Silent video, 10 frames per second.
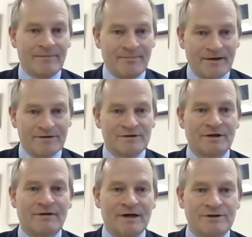
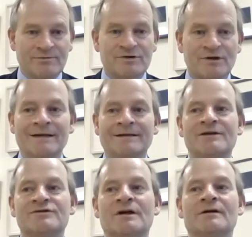parenting arrangement,
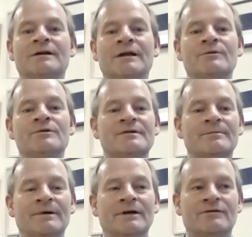then generally they would
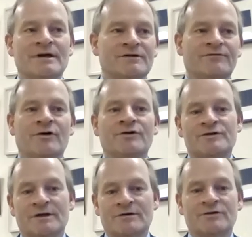simply create a
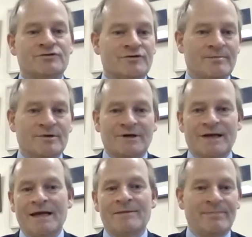fund and contribute,
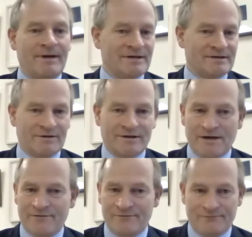again based on
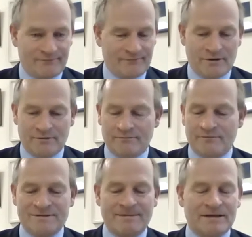their
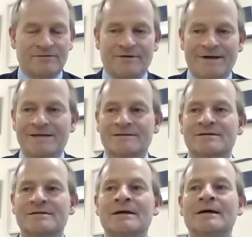respective
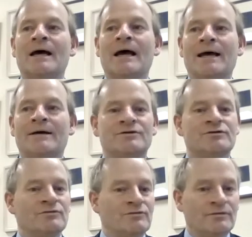finances,
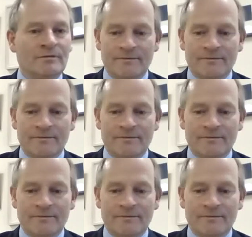to